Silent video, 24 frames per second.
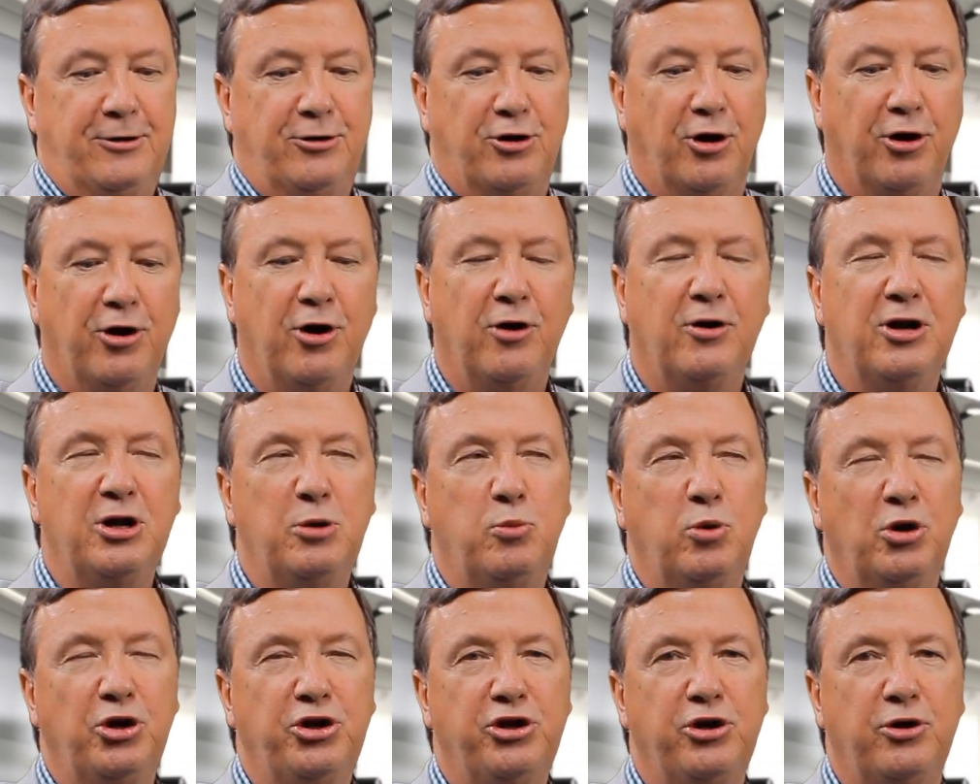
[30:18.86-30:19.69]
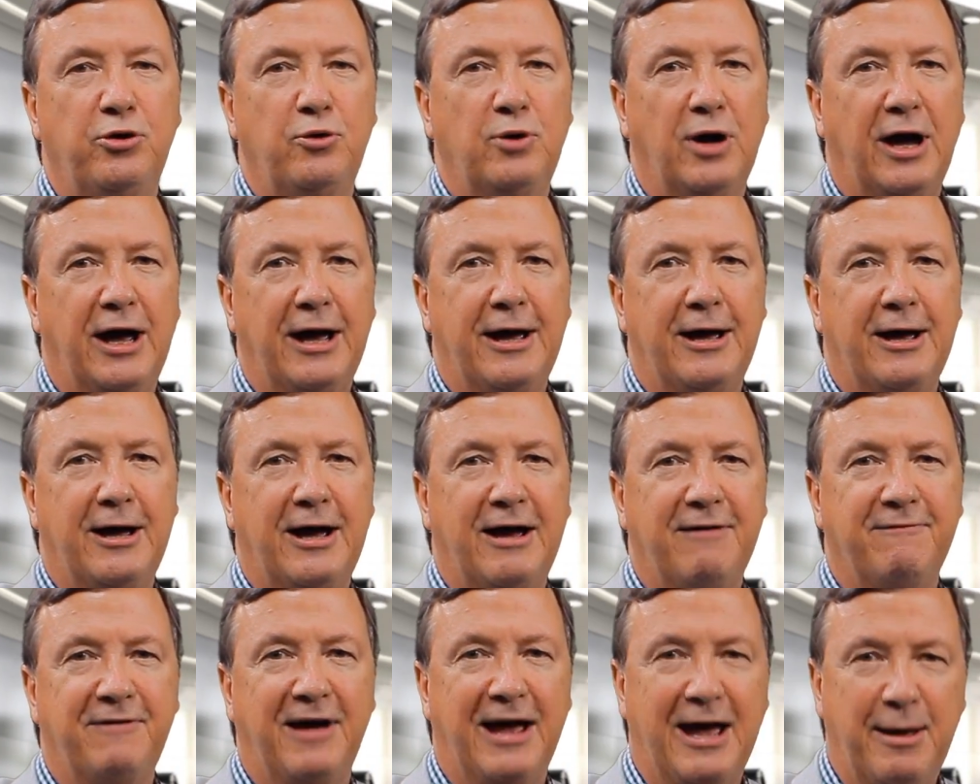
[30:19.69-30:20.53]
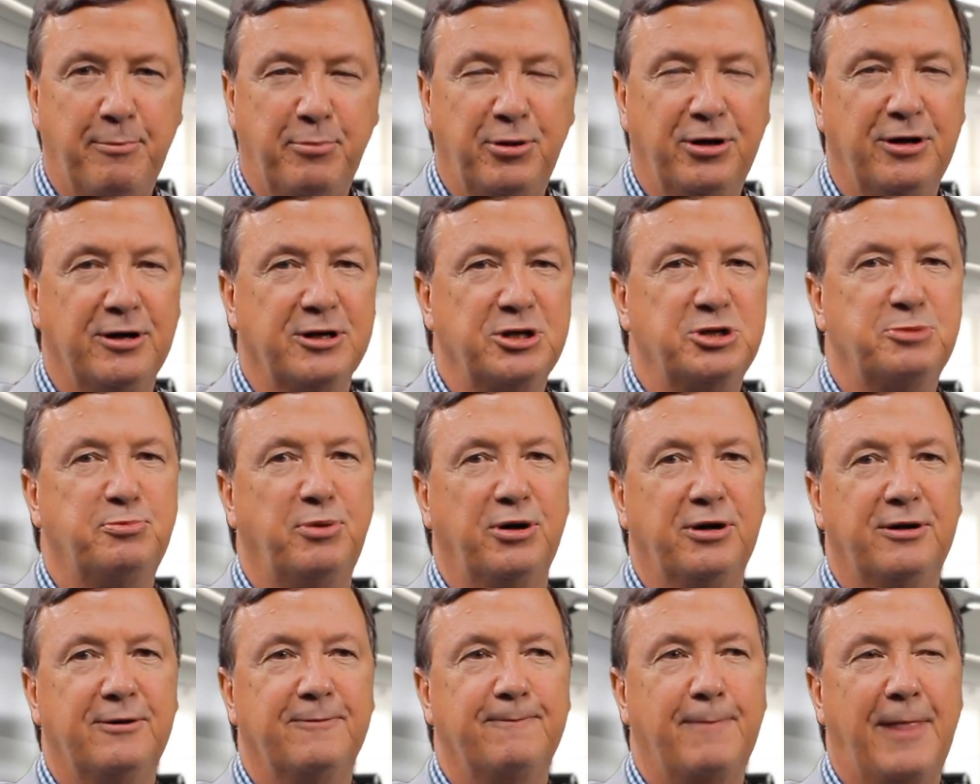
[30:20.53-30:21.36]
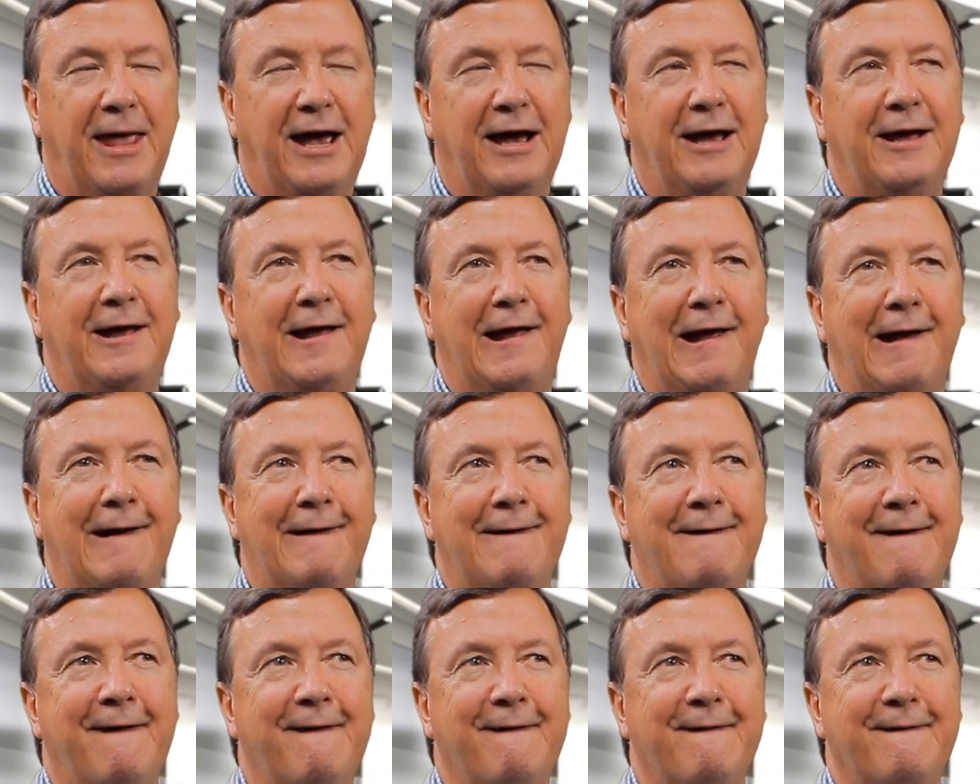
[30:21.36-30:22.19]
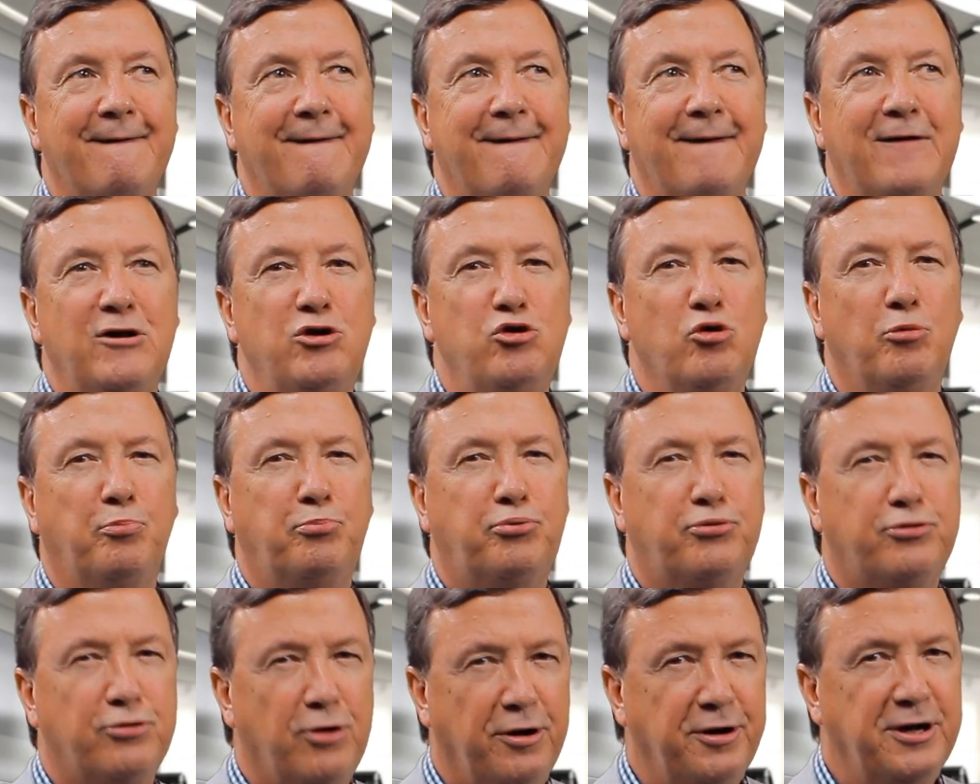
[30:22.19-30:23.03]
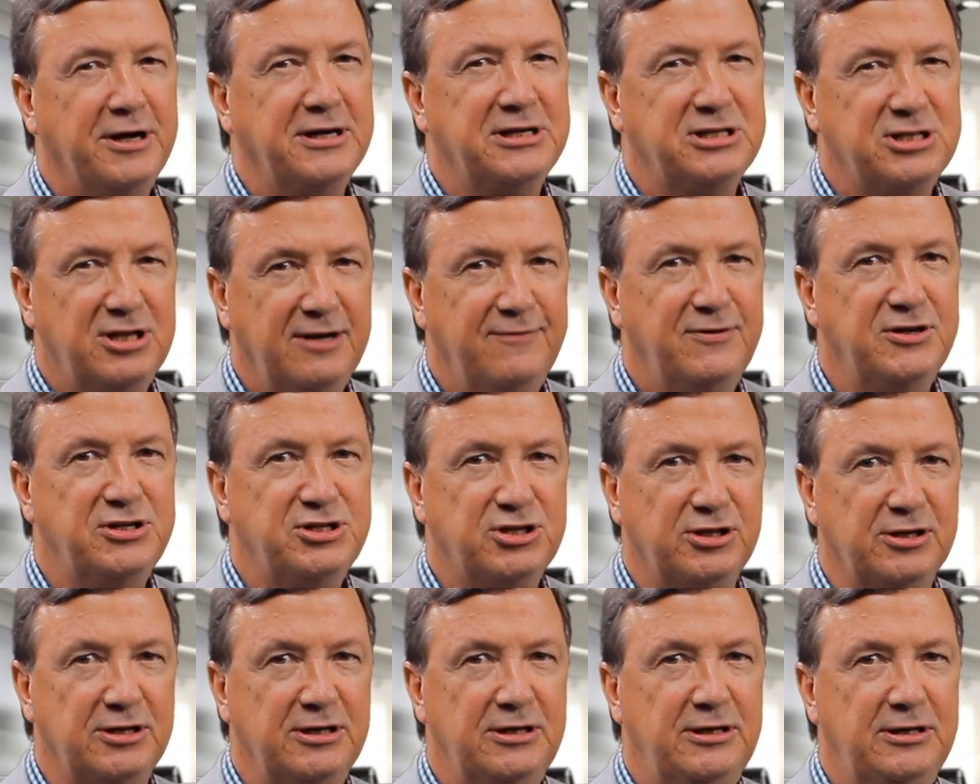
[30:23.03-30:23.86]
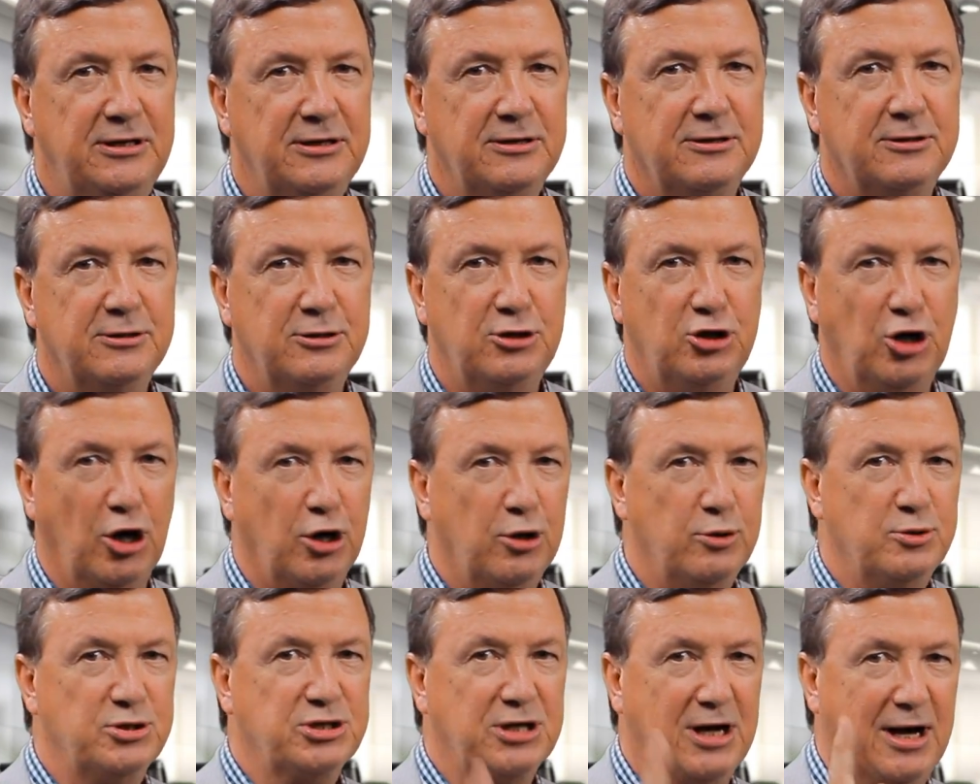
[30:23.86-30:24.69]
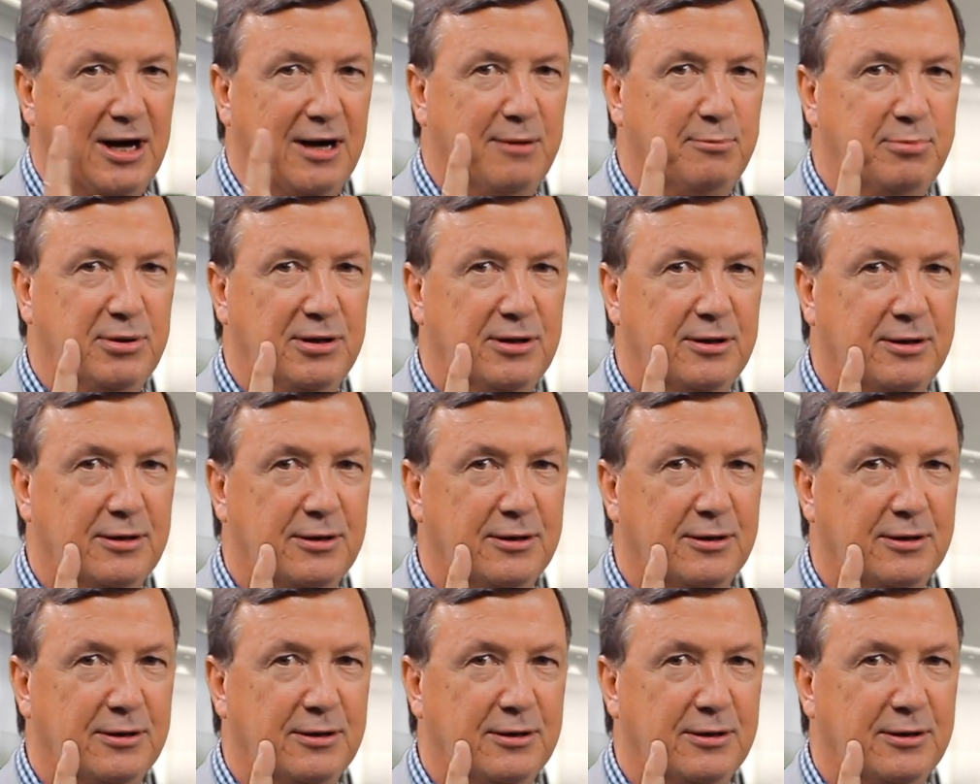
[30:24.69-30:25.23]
Not only will you have happiness, but hey, your productivity goes up.